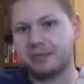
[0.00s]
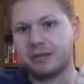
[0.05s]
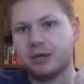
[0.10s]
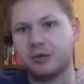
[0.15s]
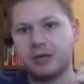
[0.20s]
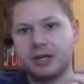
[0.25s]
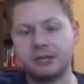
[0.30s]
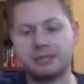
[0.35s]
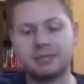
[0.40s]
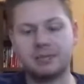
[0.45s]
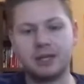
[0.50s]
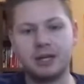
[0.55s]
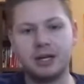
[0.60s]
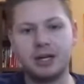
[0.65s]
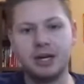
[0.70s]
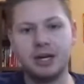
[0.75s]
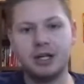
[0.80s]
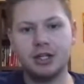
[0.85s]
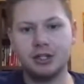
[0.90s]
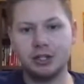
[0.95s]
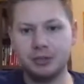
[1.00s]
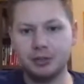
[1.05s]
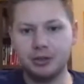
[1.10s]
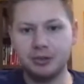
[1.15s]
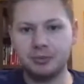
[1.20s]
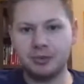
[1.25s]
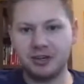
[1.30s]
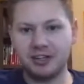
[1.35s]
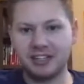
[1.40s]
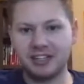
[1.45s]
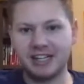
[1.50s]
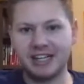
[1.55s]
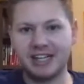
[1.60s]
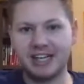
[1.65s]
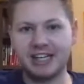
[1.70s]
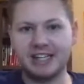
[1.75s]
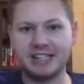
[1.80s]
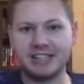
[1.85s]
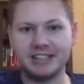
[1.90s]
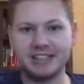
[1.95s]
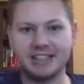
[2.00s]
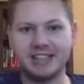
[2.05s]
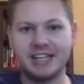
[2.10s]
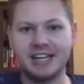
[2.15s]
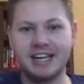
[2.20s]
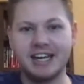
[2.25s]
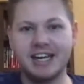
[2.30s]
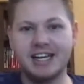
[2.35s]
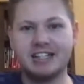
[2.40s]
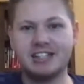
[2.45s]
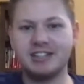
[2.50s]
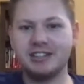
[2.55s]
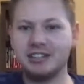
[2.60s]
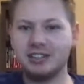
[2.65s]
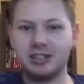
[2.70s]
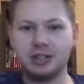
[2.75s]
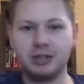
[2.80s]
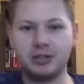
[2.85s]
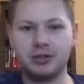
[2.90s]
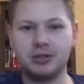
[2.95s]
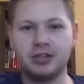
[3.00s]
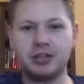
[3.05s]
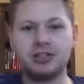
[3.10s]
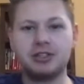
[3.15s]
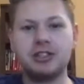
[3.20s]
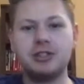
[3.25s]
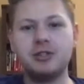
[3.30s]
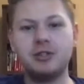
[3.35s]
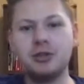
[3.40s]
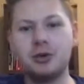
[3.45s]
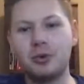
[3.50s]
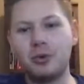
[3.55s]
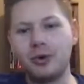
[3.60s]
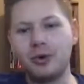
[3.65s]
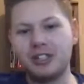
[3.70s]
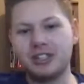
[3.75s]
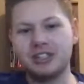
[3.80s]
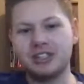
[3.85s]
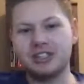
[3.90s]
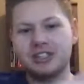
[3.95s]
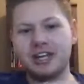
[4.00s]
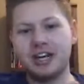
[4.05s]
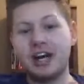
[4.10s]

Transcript: Okay, YouTube marketing is, so there's no question.